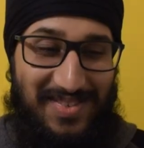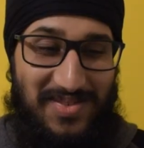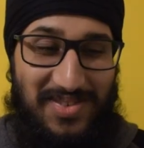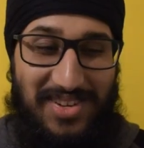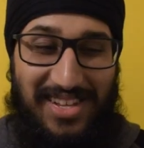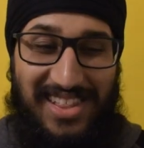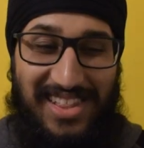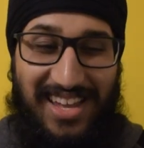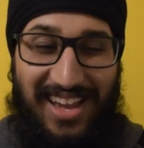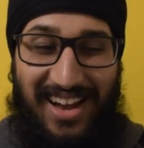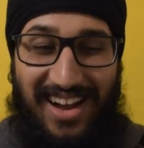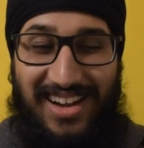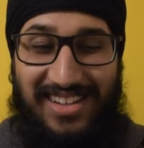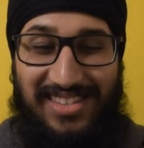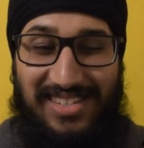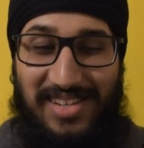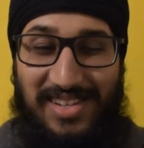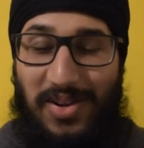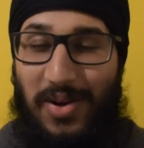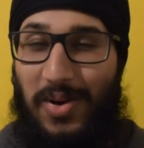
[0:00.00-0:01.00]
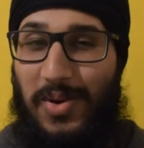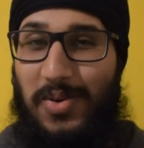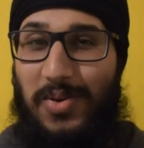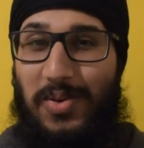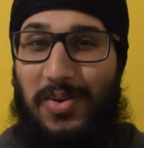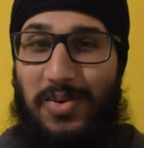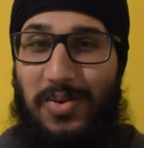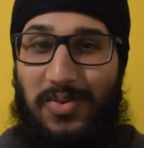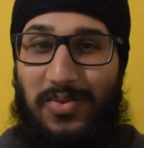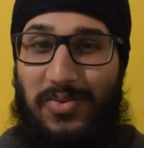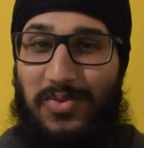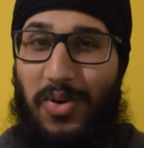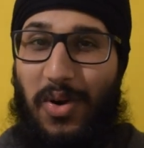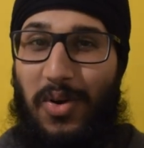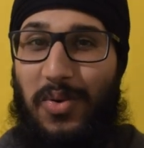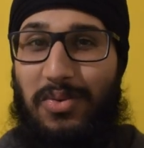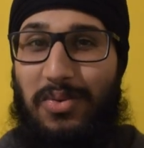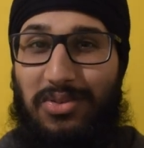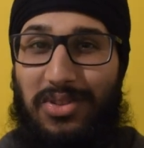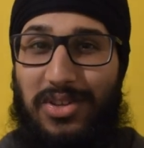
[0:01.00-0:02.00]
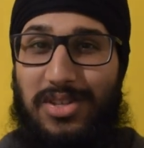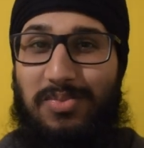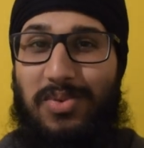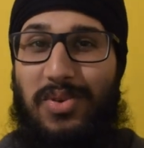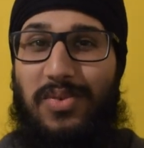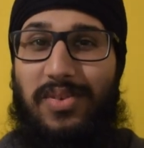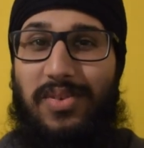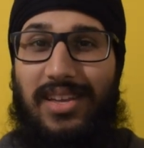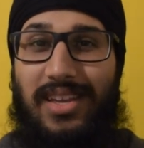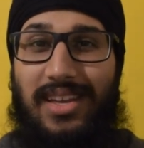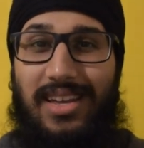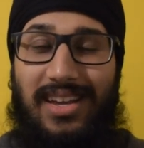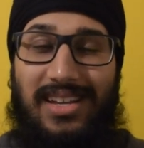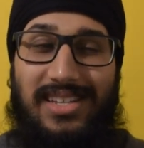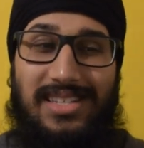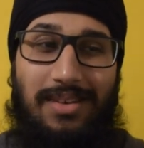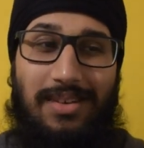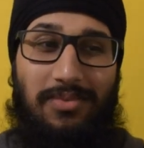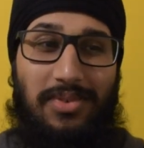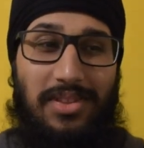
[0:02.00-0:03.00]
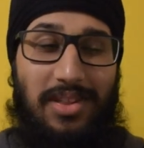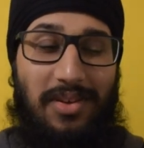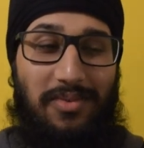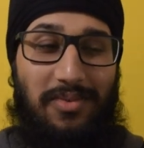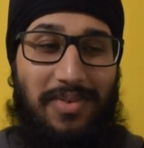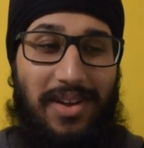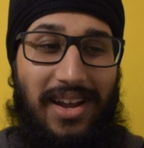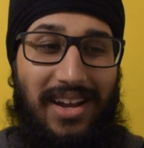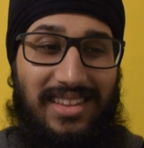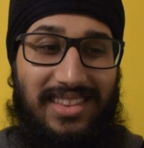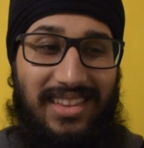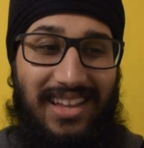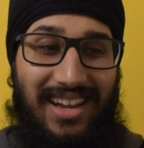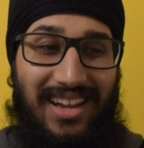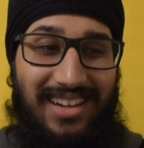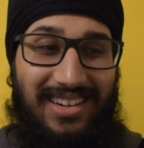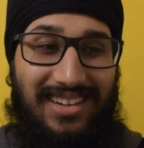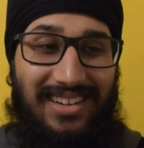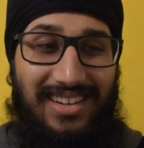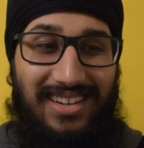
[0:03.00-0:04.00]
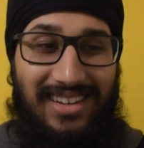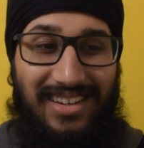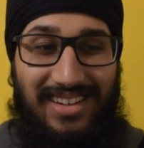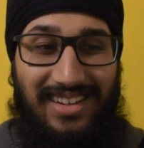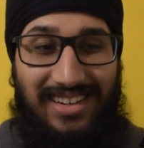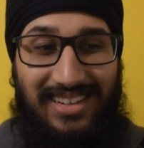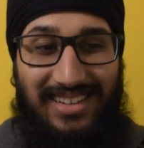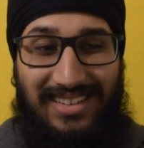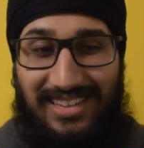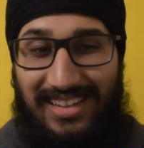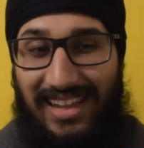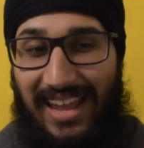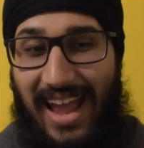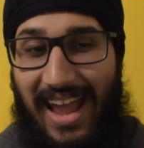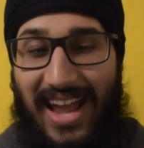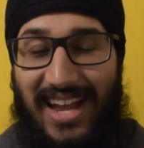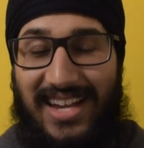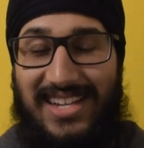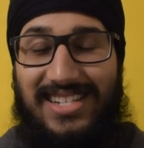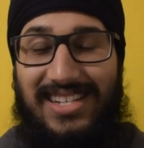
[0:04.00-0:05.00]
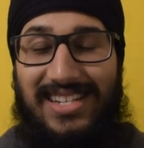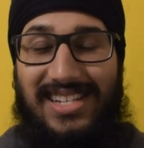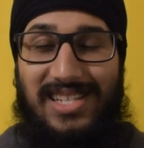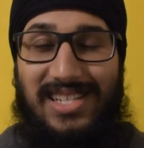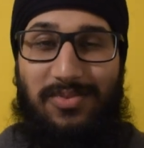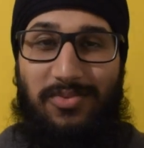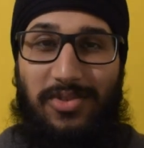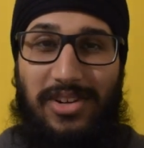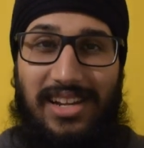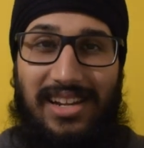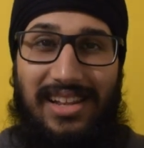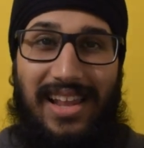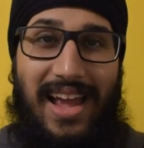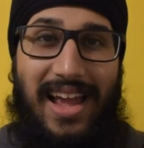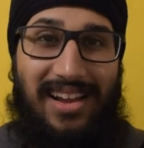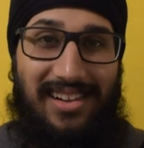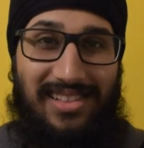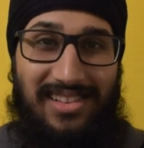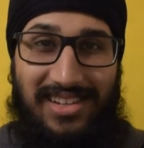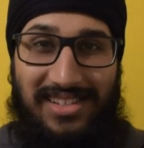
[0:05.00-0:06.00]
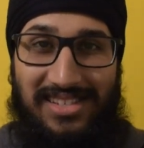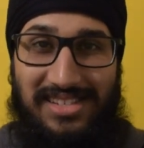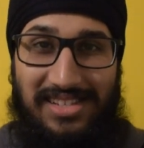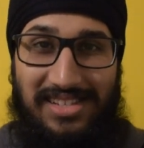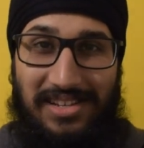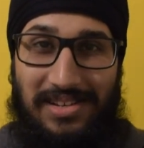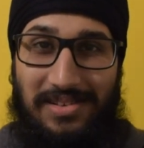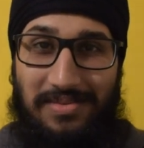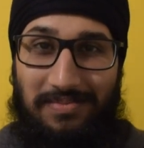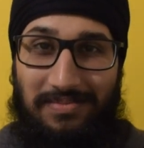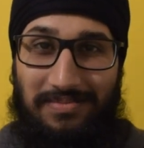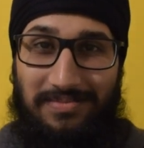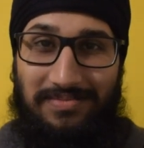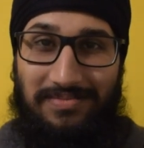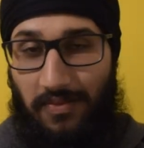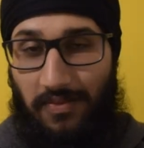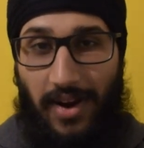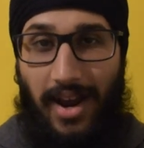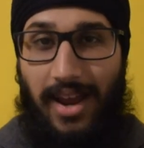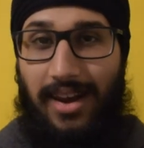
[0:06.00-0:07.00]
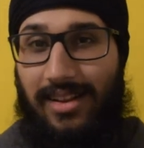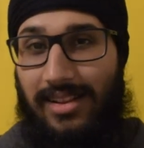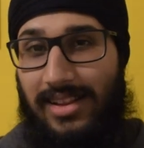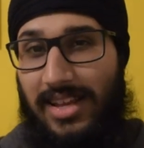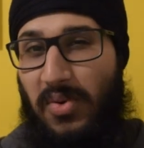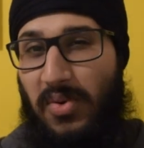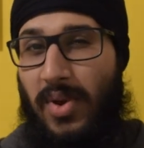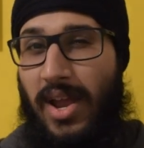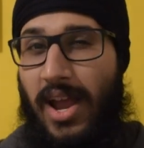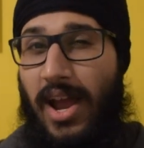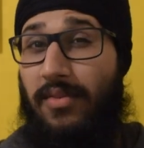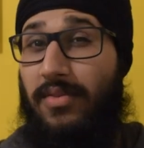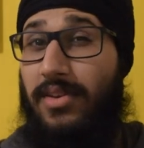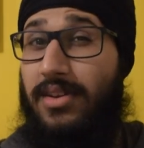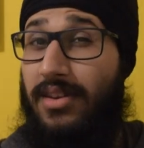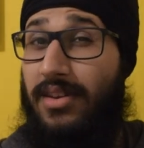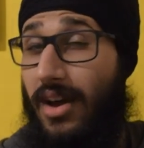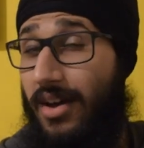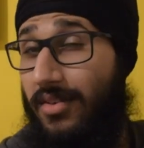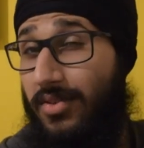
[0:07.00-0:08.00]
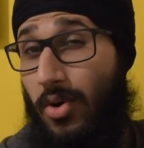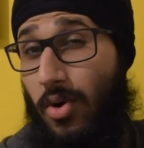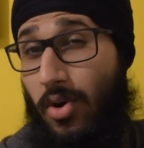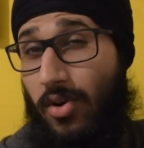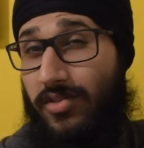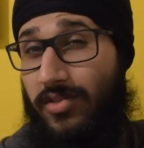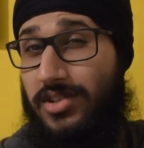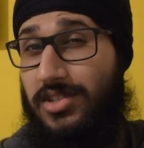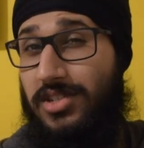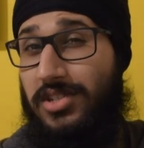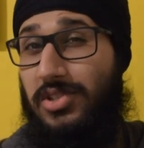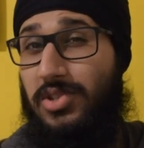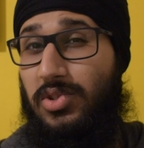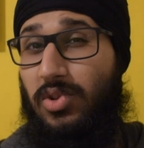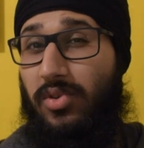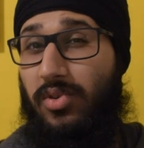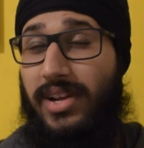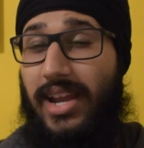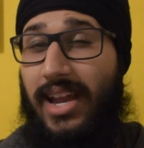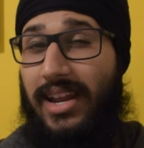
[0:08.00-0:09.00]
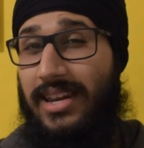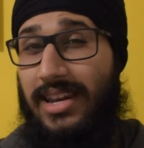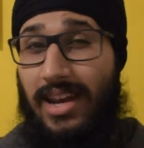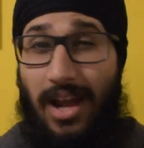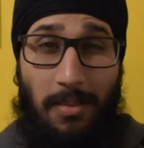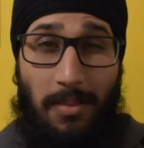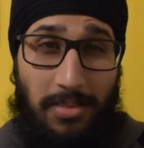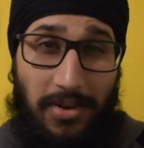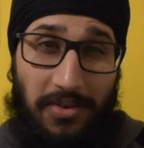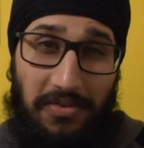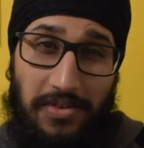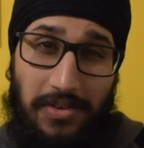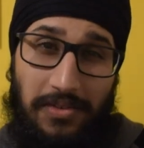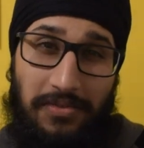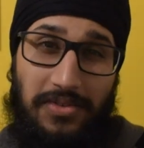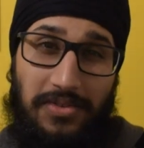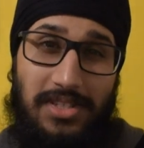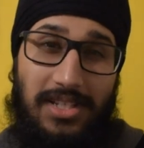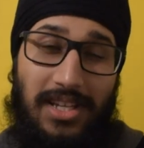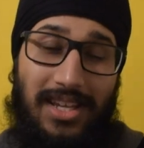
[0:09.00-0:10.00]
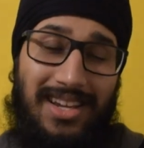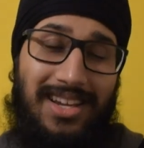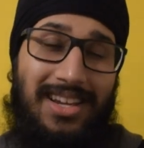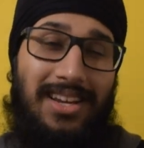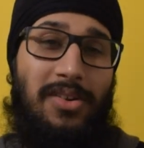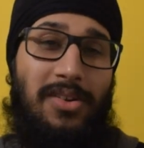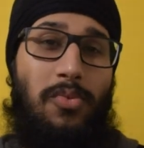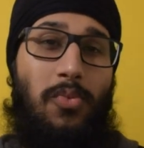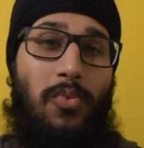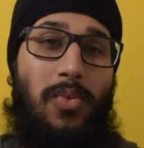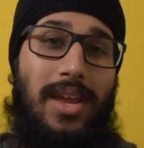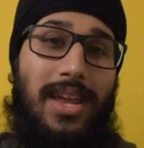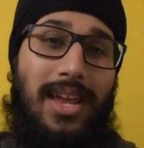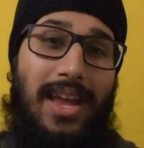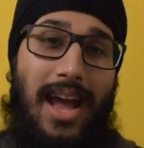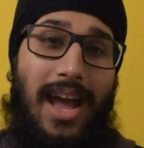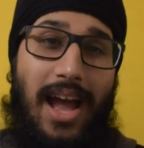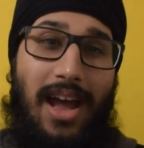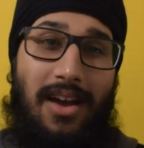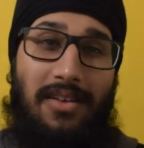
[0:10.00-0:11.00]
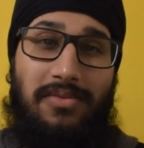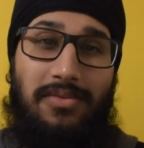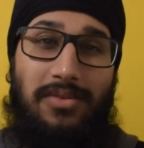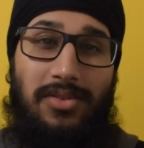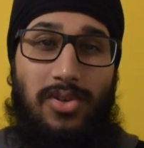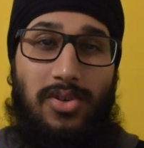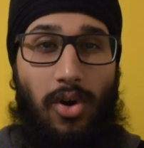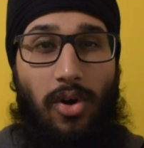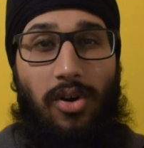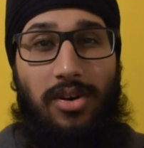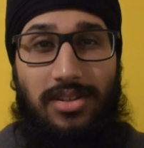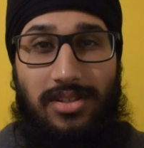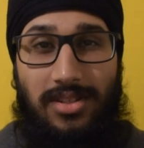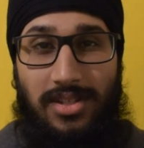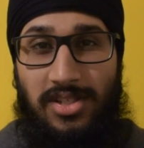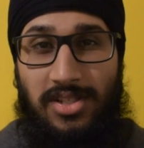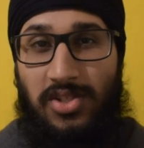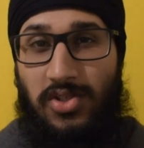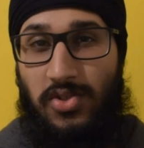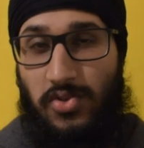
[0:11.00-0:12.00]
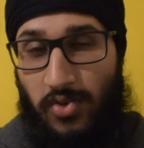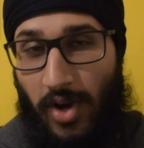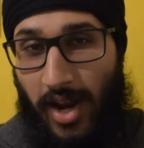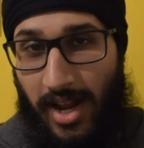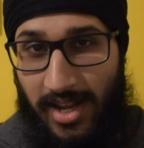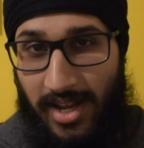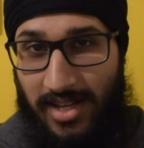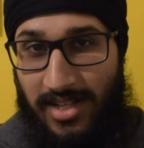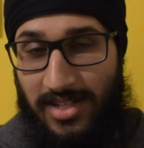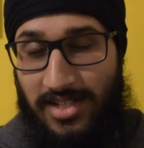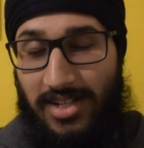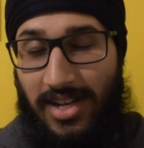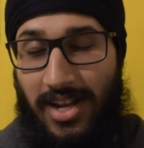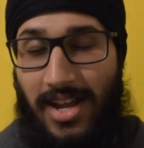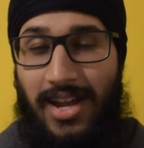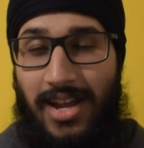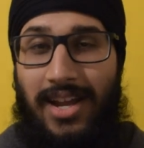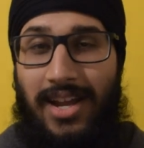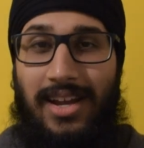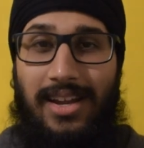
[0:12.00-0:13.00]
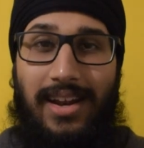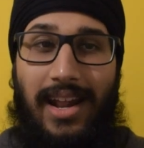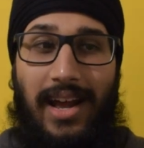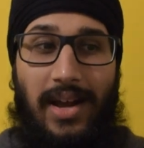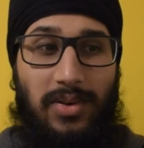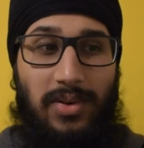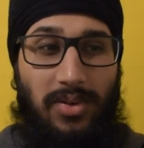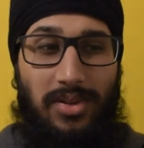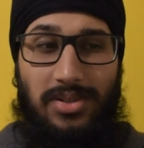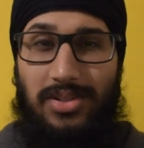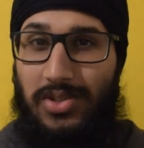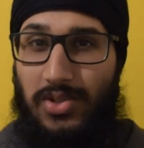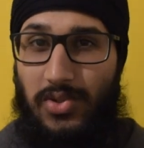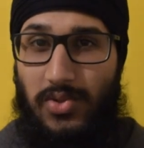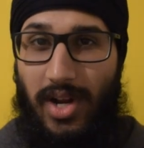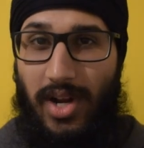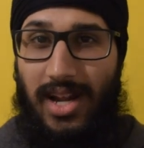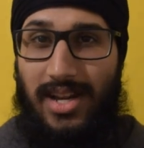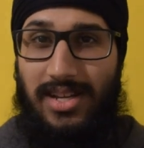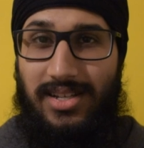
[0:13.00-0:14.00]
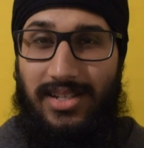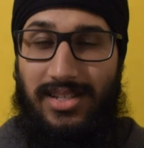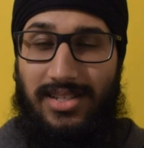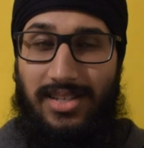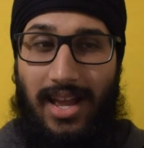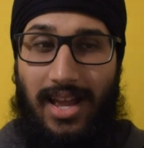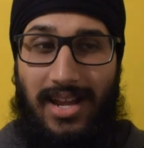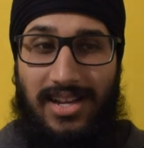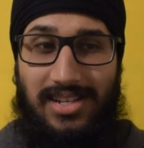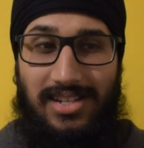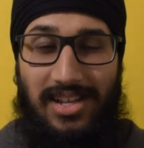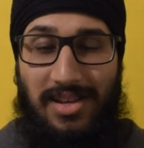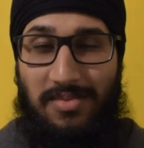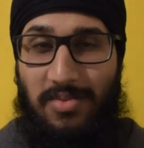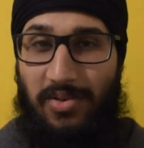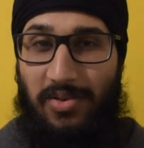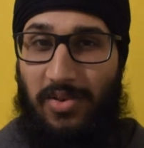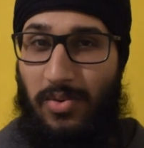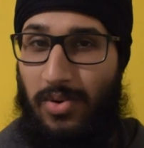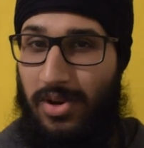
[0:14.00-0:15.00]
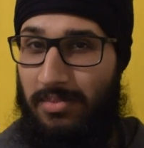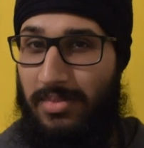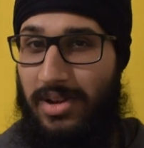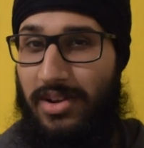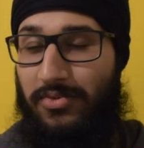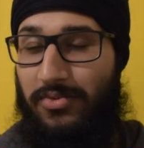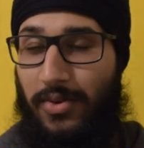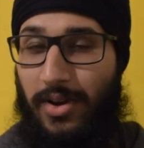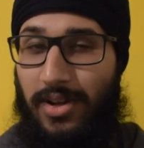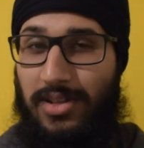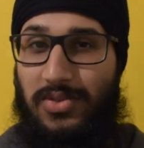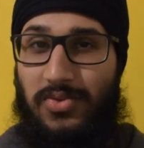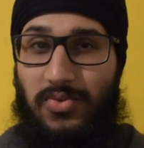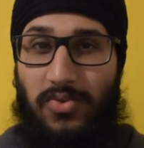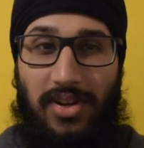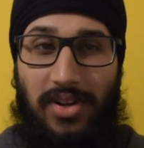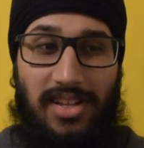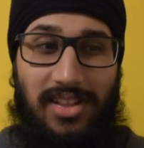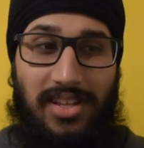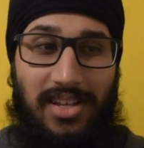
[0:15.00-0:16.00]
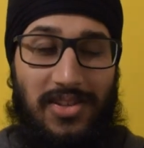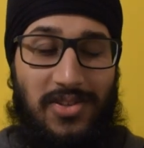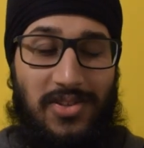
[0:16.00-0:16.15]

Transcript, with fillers: really hard to go wrong with this movie, except for the fact that the action is pretty lackluster. Finally, we have another origin story. At number 15, we have Doctor Strange. Now, Doctor Strange is actually a movie one of my friends really